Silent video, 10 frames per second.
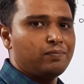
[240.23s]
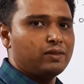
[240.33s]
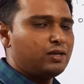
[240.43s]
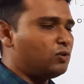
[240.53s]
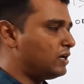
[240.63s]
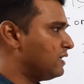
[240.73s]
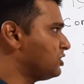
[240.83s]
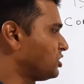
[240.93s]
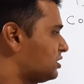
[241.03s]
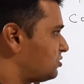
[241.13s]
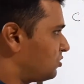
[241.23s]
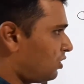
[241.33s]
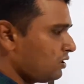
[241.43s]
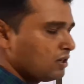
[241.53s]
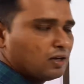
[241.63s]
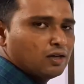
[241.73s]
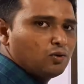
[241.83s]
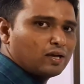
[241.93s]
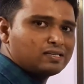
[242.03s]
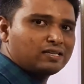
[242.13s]
The utilization is not, you
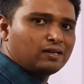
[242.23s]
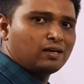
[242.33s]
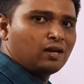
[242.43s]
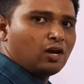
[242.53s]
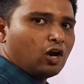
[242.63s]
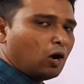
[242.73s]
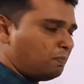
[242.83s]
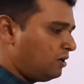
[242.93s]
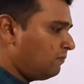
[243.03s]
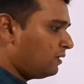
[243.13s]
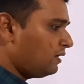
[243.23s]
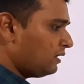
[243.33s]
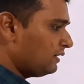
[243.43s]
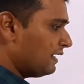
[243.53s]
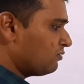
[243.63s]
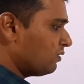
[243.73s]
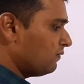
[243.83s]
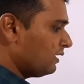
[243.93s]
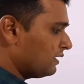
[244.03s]
can say, optimal. That's why we